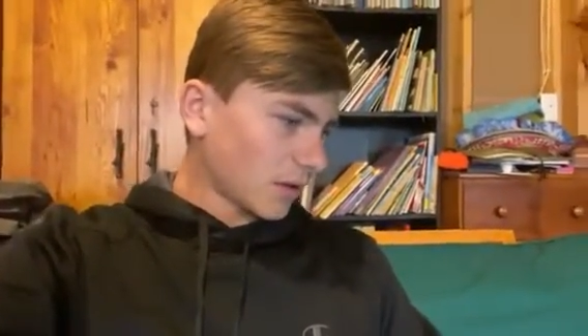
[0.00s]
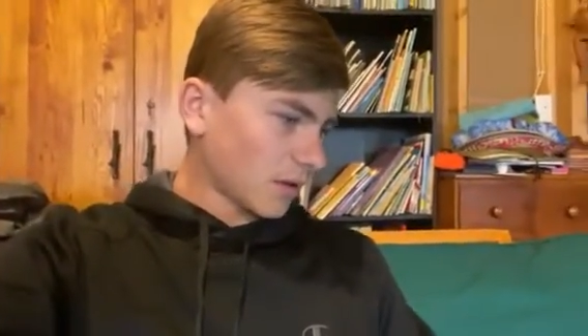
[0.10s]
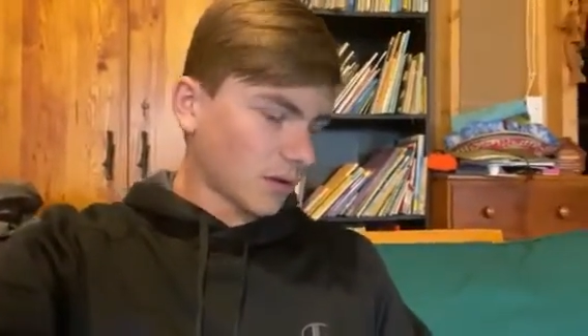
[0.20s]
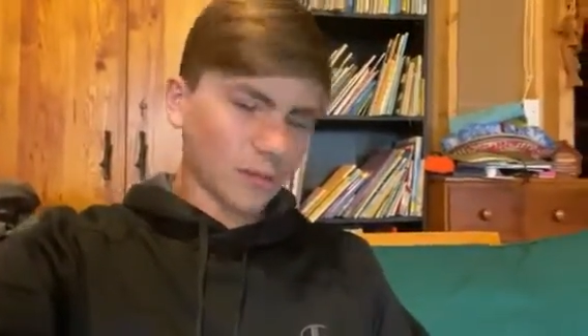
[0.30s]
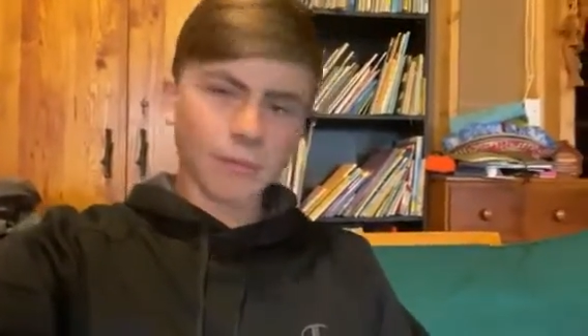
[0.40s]

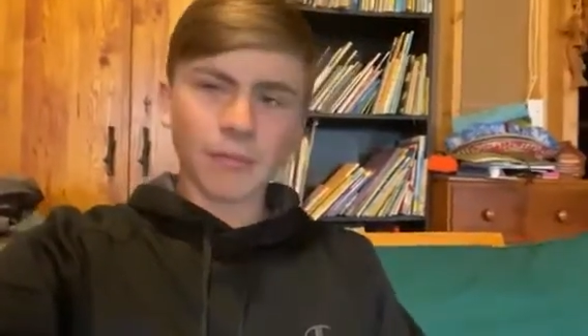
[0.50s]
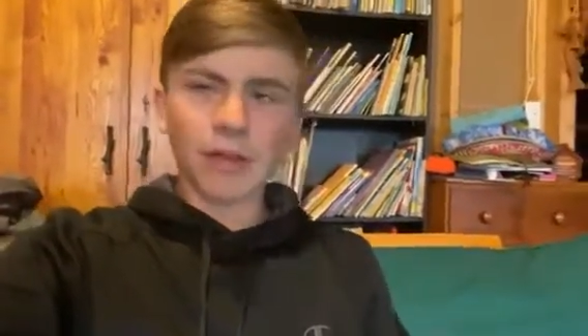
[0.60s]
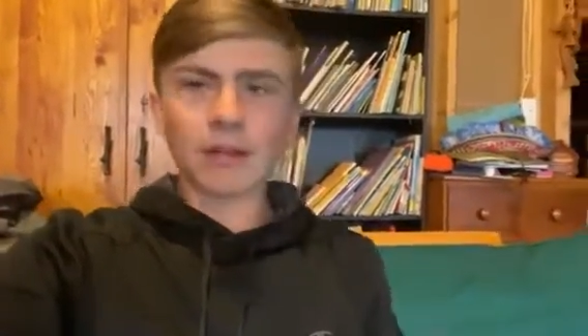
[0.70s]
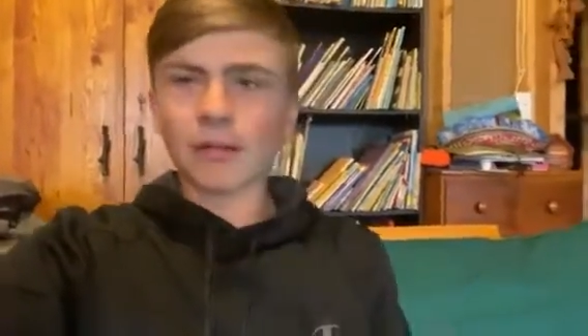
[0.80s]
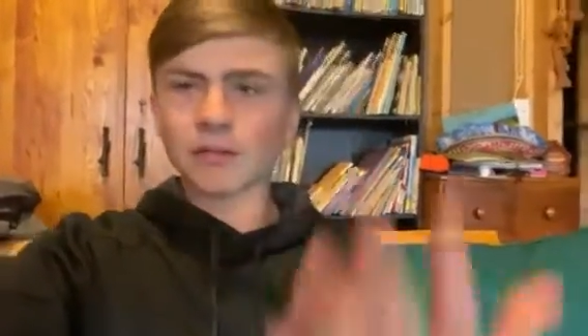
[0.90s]

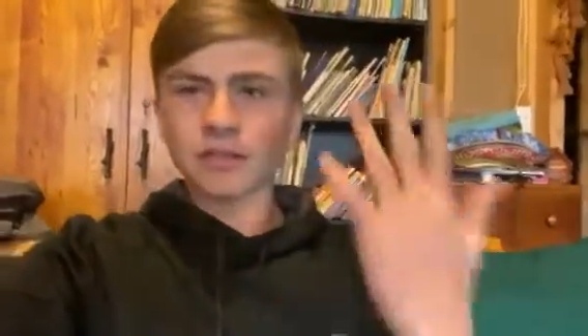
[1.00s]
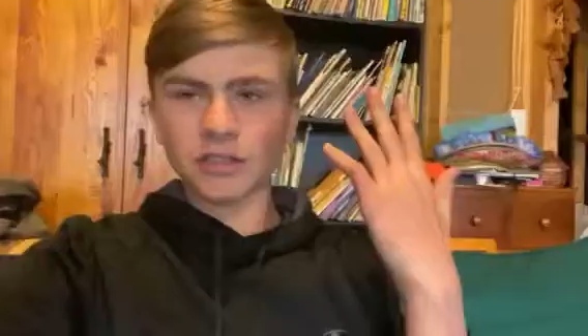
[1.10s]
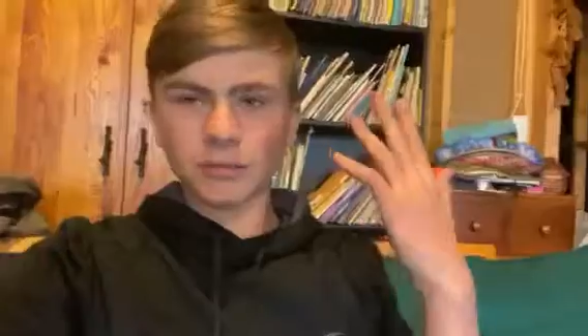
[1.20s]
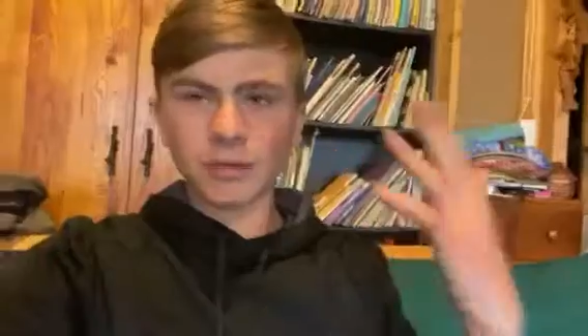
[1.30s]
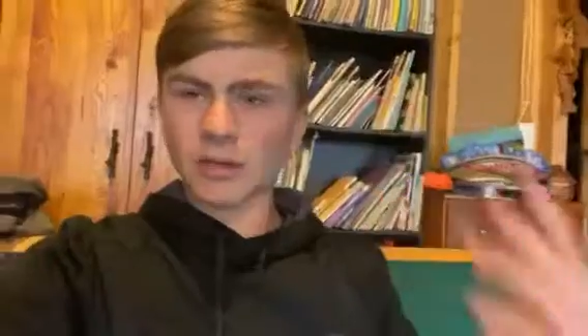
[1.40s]
$8 in
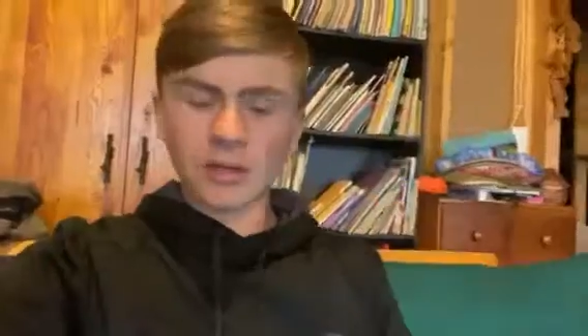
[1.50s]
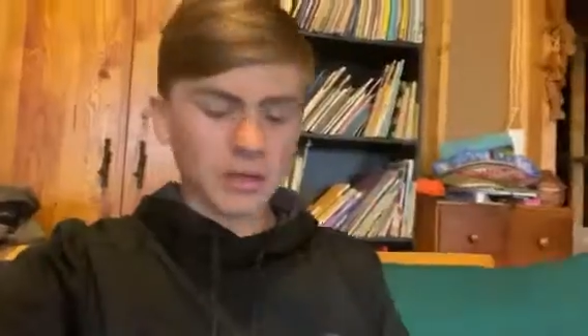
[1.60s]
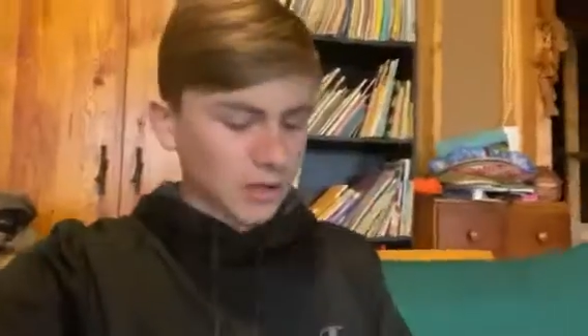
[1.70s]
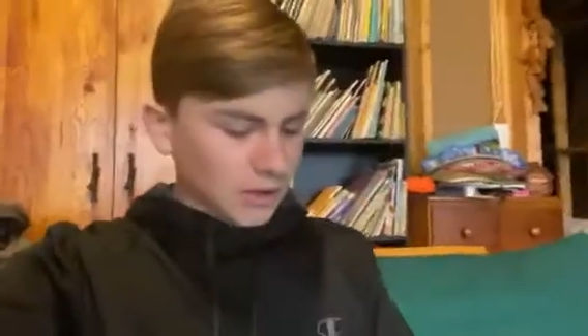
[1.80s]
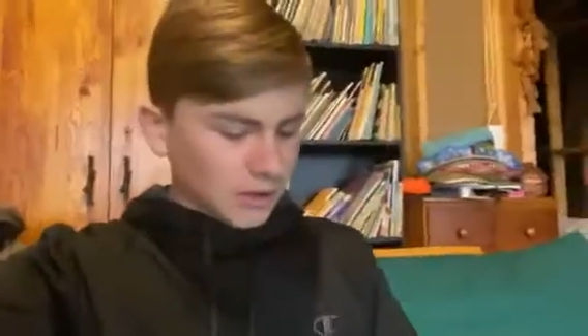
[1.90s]
shipping
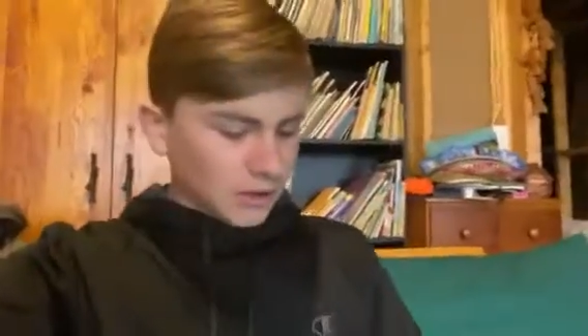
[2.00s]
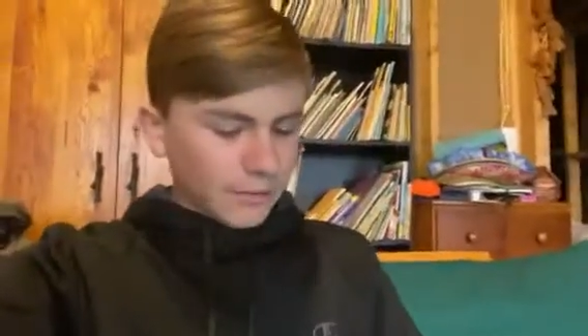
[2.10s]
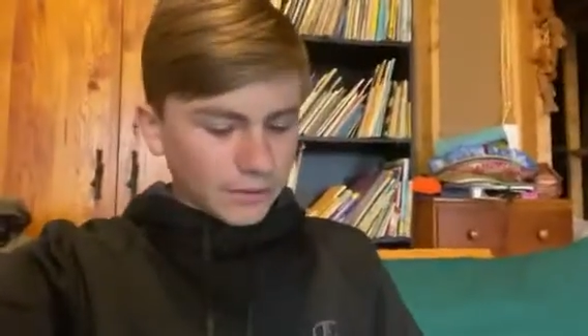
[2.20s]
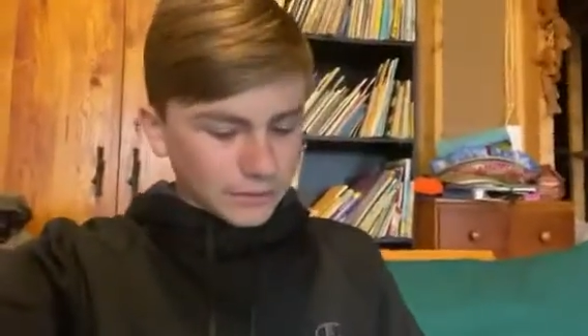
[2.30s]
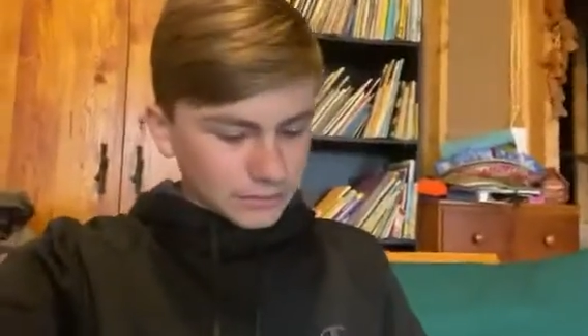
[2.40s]

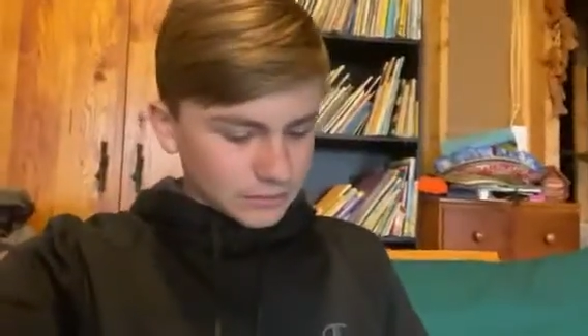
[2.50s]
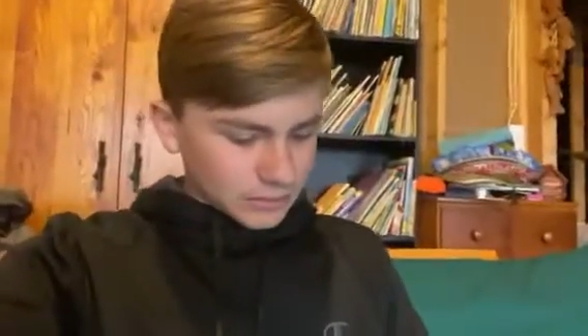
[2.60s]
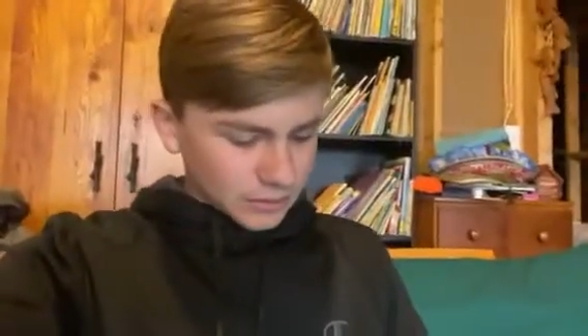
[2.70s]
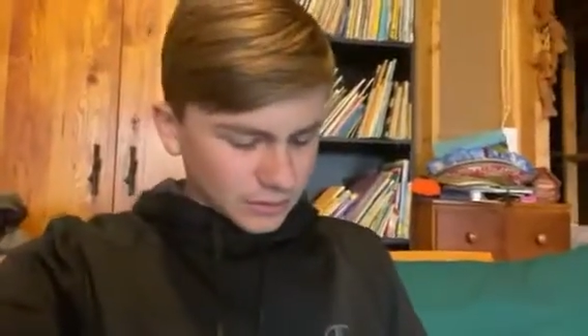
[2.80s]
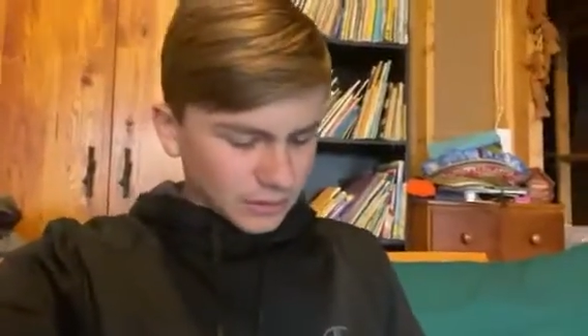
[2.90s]
about.
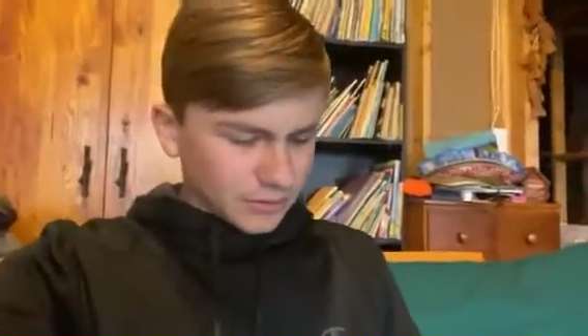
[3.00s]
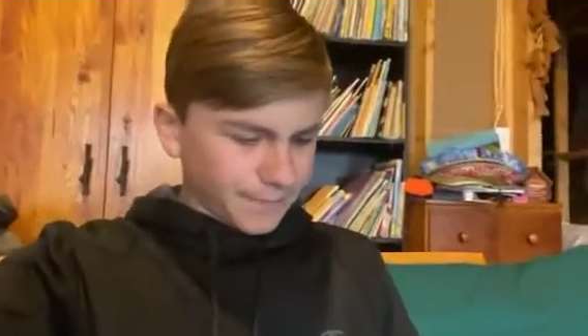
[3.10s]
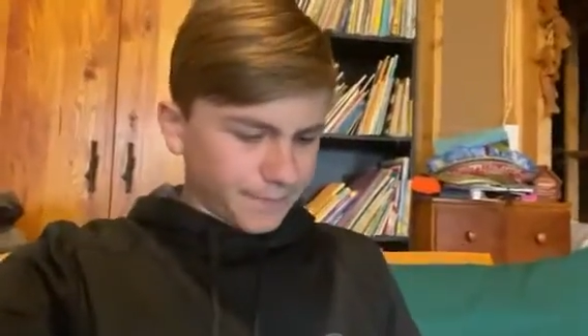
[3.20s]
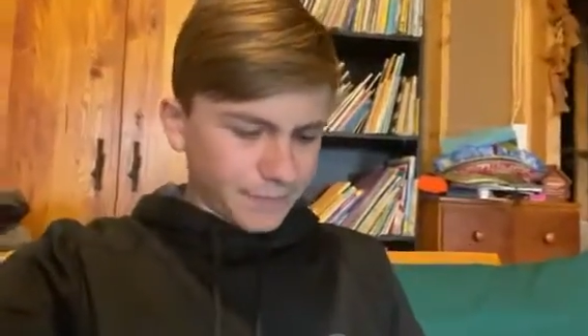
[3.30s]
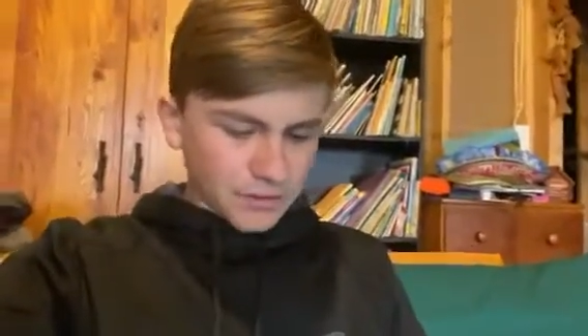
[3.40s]

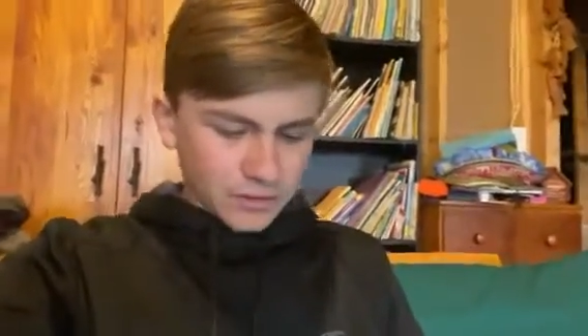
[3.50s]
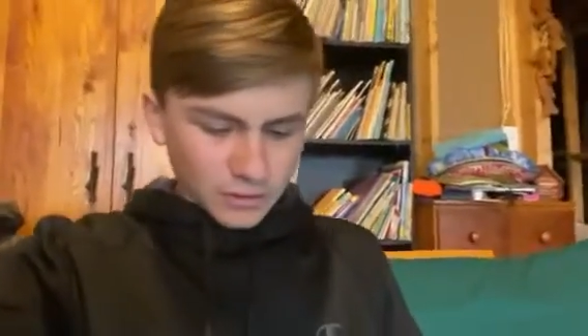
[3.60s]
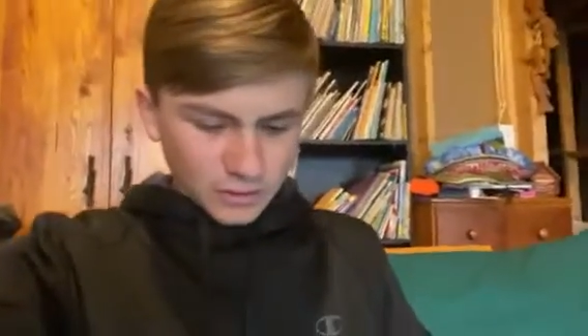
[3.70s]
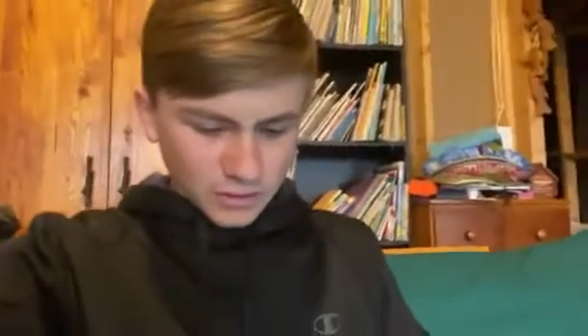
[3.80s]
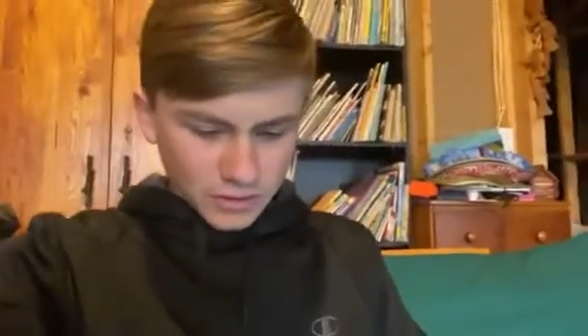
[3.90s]

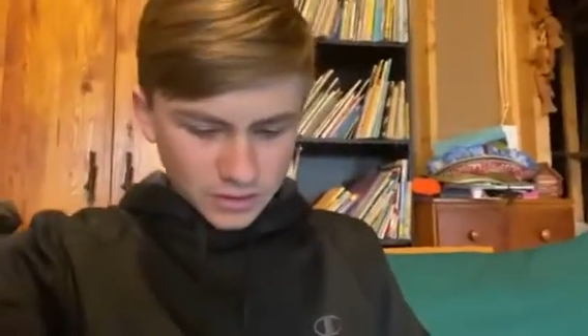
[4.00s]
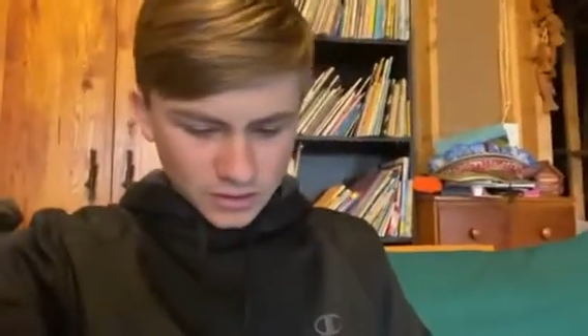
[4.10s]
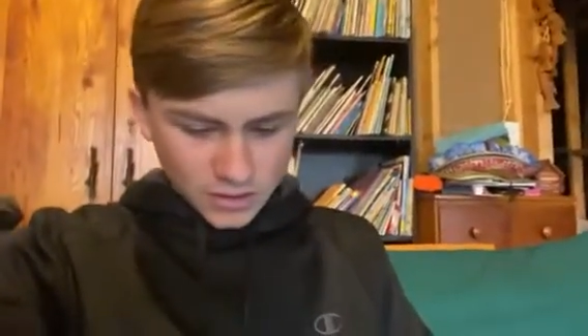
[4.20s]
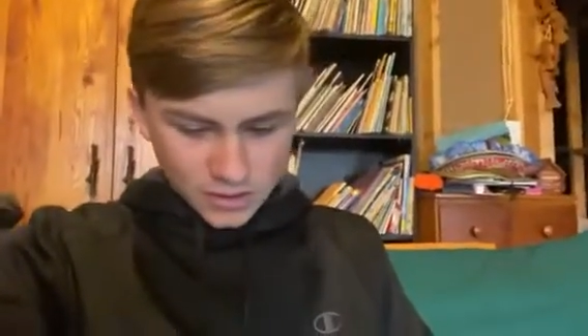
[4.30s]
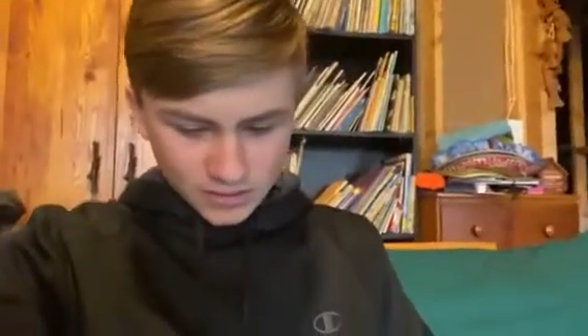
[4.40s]
So
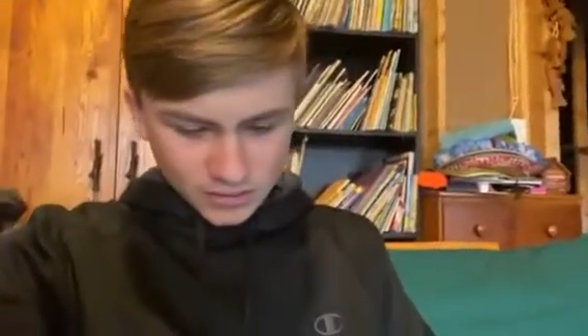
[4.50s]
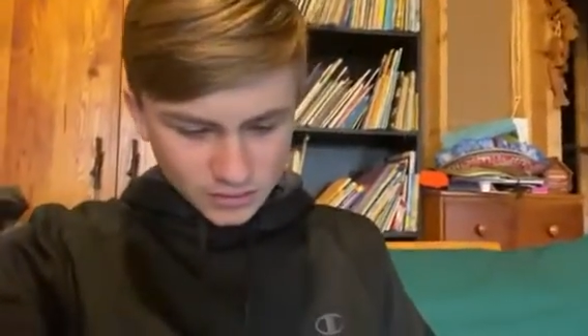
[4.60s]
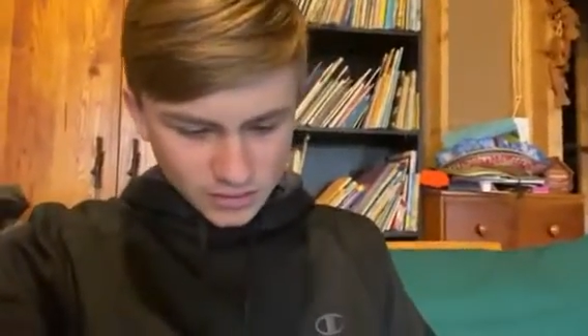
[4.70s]
yes,